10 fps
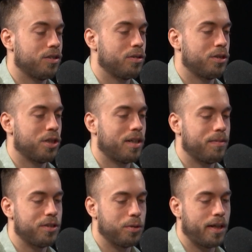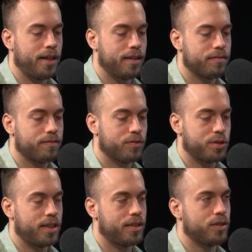go to a job that you hate for
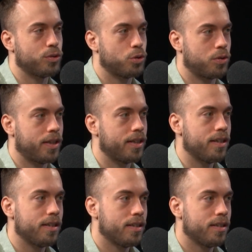10 years straight.